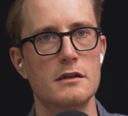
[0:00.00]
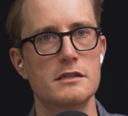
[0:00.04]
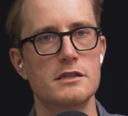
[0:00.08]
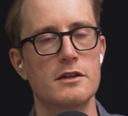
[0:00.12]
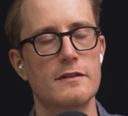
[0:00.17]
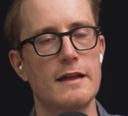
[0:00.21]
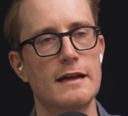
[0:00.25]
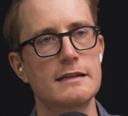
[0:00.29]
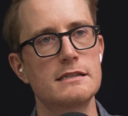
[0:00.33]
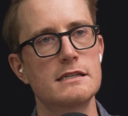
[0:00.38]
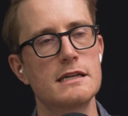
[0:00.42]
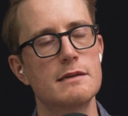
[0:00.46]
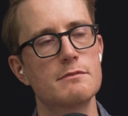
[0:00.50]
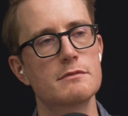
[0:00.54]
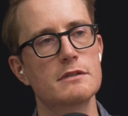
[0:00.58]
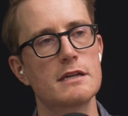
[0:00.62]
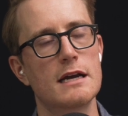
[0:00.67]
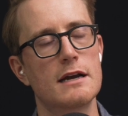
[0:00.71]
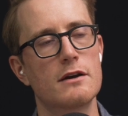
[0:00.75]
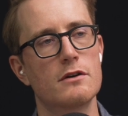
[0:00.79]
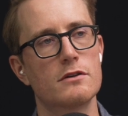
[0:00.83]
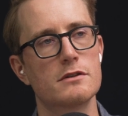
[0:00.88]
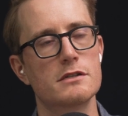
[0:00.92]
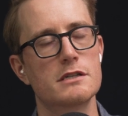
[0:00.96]
So that seems
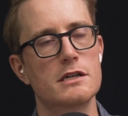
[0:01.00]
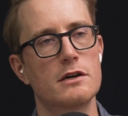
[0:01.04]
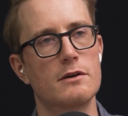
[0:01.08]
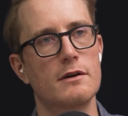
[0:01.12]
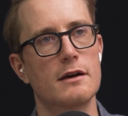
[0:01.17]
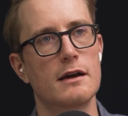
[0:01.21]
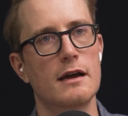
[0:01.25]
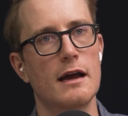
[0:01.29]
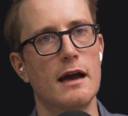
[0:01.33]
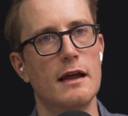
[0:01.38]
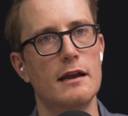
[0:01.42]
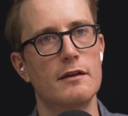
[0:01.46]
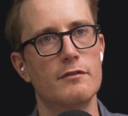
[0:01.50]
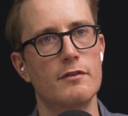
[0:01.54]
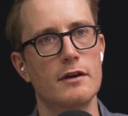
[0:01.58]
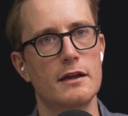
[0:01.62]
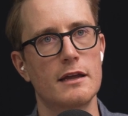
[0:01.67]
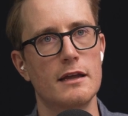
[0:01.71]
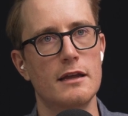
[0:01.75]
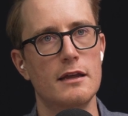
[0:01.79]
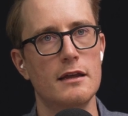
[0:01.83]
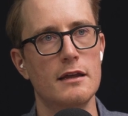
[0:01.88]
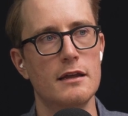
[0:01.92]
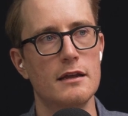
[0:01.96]
like also a kind of a
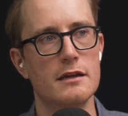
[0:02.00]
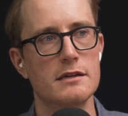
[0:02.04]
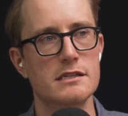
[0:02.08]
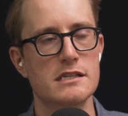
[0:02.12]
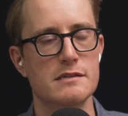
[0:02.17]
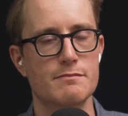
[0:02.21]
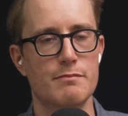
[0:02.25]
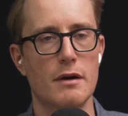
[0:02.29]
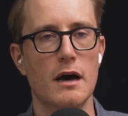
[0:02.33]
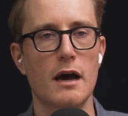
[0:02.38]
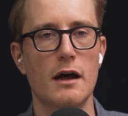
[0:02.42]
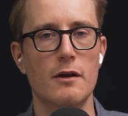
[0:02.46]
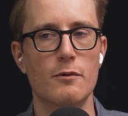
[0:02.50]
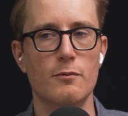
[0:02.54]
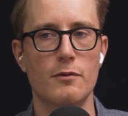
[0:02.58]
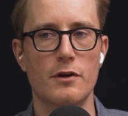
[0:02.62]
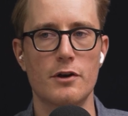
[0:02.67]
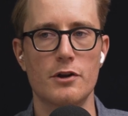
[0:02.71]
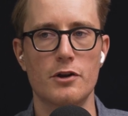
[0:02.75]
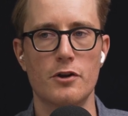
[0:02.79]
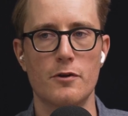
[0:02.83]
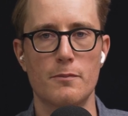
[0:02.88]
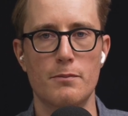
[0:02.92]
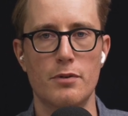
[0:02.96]
key spot
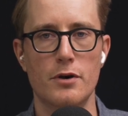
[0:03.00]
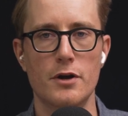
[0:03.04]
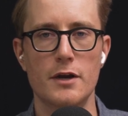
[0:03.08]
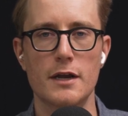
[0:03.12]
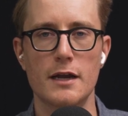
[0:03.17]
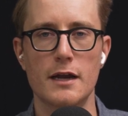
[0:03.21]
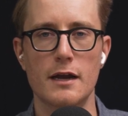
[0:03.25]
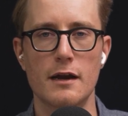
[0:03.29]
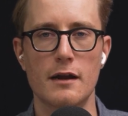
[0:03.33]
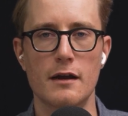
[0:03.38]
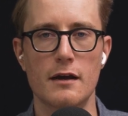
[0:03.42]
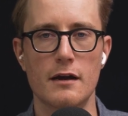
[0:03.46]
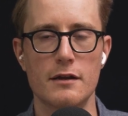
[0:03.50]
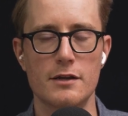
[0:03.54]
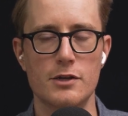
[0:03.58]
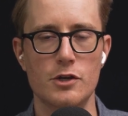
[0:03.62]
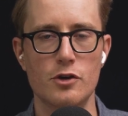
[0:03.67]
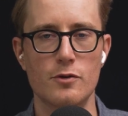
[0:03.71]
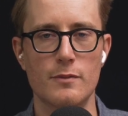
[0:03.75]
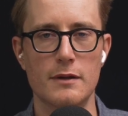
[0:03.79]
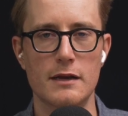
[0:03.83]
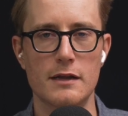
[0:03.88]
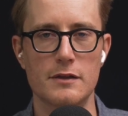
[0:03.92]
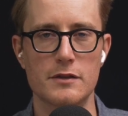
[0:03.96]
where you're putting a
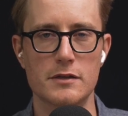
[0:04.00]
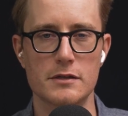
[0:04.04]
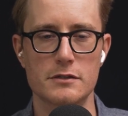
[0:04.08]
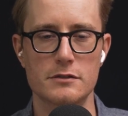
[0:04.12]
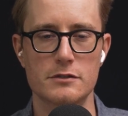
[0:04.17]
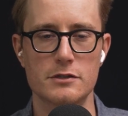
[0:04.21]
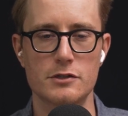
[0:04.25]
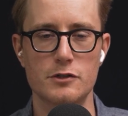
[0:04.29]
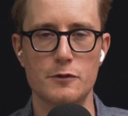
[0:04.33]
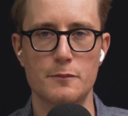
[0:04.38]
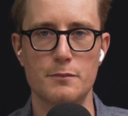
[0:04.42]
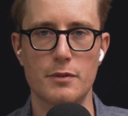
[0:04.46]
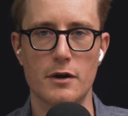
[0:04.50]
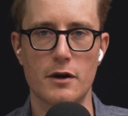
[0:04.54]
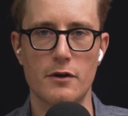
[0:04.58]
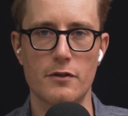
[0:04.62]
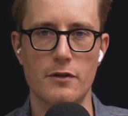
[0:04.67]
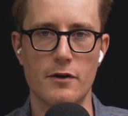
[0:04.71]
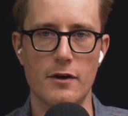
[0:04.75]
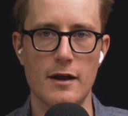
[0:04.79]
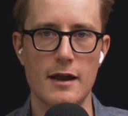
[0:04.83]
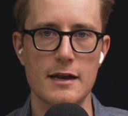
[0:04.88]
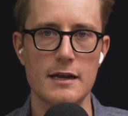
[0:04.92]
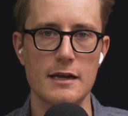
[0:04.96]
human in the loop. Are
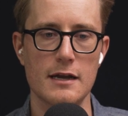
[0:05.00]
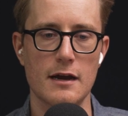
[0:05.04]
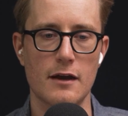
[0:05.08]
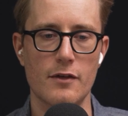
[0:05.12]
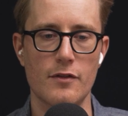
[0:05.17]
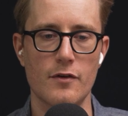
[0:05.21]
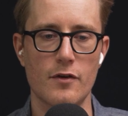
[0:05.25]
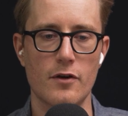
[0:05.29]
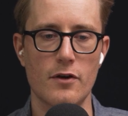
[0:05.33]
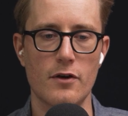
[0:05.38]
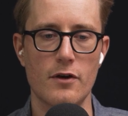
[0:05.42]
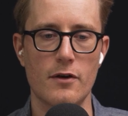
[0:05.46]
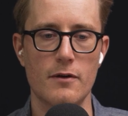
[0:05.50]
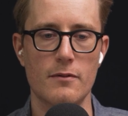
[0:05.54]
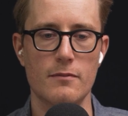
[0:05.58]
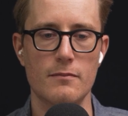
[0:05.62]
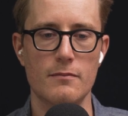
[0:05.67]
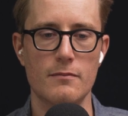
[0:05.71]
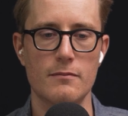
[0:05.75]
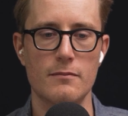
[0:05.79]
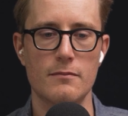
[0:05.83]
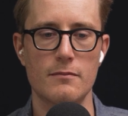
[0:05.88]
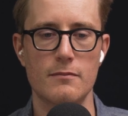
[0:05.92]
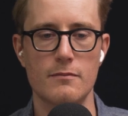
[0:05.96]
there any other
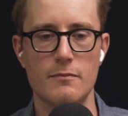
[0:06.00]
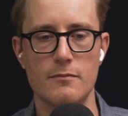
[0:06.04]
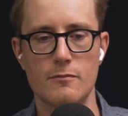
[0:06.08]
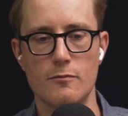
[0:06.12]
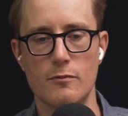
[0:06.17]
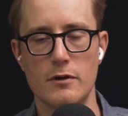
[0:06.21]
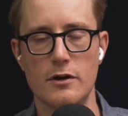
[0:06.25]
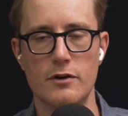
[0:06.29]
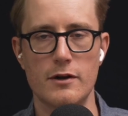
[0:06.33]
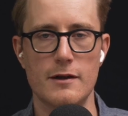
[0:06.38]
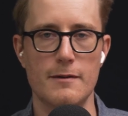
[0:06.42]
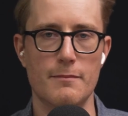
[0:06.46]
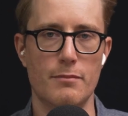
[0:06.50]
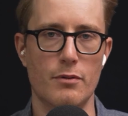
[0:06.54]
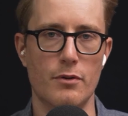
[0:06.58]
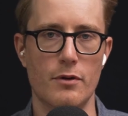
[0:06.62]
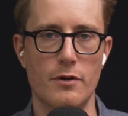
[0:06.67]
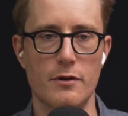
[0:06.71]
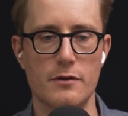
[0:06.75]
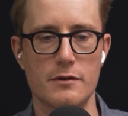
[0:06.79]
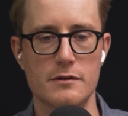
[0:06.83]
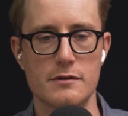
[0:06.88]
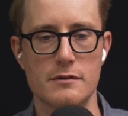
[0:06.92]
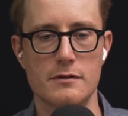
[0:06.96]
really
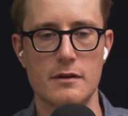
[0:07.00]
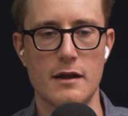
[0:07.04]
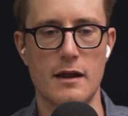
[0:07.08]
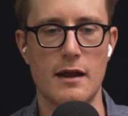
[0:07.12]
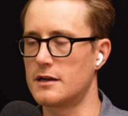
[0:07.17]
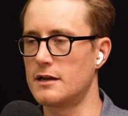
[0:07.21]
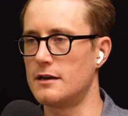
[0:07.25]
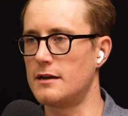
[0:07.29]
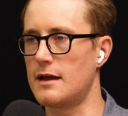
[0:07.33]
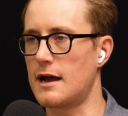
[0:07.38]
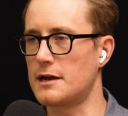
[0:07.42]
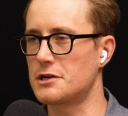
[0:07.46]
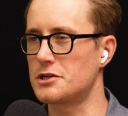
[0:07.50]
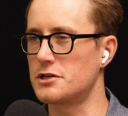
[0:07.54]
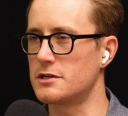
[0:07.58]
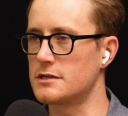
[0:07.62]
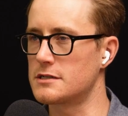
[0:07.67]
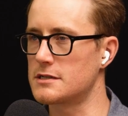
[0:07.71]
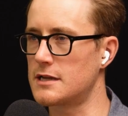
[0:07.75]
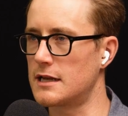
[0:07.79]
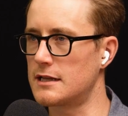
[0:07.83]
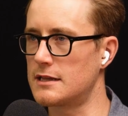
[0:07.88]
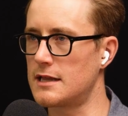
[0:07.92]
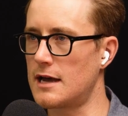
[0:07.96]
important
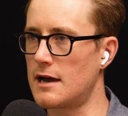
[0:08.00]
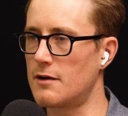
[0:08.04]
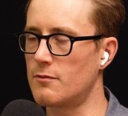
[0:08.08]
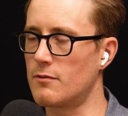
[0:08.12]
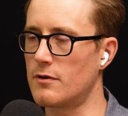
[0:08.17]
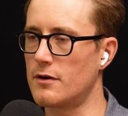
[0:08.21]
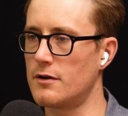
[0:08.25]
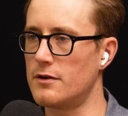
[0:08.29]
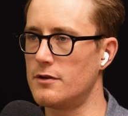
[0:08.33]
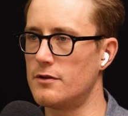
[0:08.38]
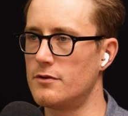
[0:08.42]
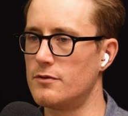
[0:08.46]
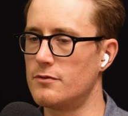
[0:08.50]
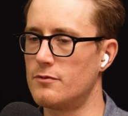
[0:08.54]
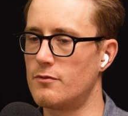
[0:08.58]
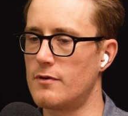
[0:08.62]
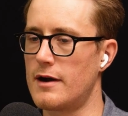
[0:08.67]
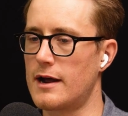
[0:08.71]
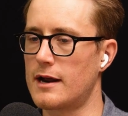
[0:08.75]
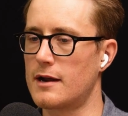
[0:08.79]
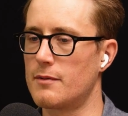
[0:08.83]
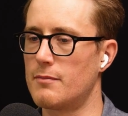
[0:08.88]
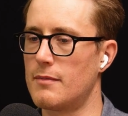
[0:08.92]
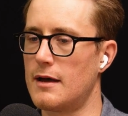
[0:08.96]
connections like that where you'd
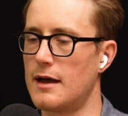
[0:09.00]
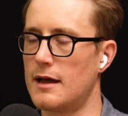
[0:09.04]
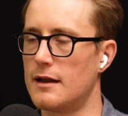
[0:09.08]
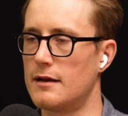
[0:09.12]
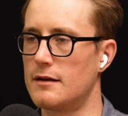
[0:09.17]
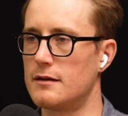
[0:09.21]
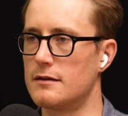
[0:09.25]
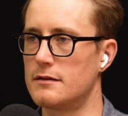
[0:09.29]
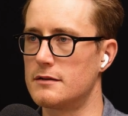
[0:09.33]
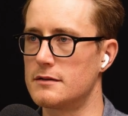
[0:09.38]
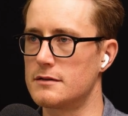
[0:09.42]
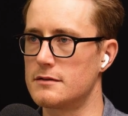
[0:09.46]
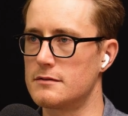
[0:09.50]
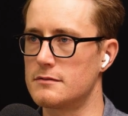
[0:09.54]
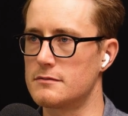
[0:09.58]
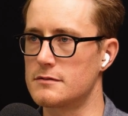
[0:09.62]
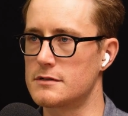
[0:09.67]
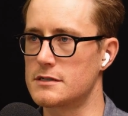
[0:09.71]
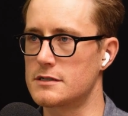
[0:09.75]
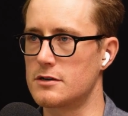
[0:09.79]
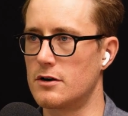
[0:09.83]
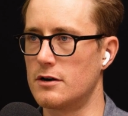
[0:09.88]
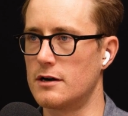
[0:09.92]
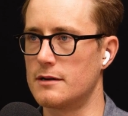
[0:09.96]
recommend
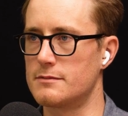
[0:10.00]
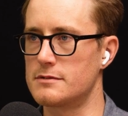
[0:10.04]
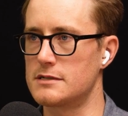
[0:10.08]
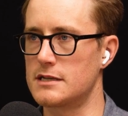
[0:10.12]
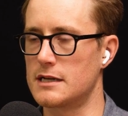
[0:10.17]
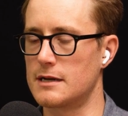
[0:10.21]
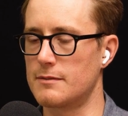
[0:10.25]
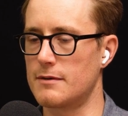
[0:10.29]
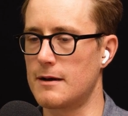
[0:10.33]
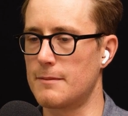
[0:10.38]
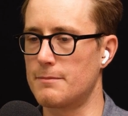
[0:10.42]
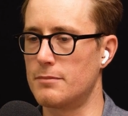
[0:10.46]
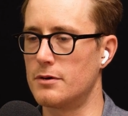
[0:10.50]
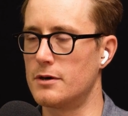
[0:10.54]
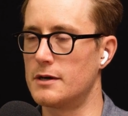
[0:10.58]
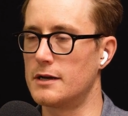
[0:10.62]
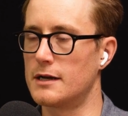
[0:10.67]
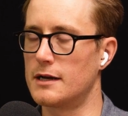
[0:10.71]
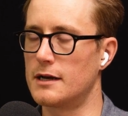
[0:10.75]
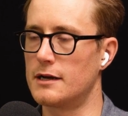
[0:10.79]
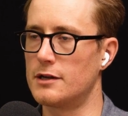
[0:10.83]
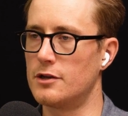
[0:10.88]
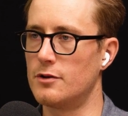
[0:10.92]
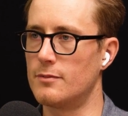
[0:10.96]
startups think about
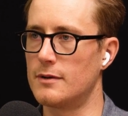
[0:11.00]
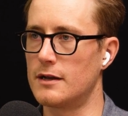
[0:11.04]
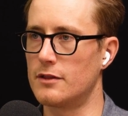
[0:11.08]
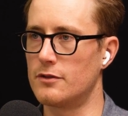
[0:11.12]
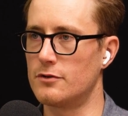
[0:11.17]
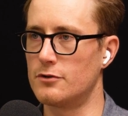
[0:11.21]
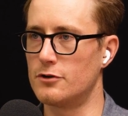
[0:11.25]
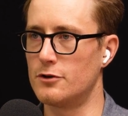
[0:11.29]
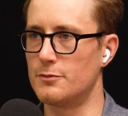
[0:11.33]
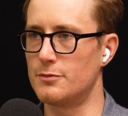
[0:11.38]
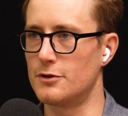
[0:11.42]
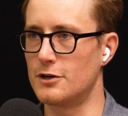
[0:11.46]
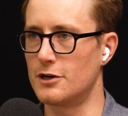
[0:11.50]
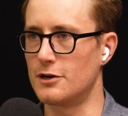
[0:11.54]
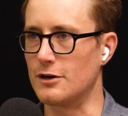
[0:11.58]
putting a human in the loop?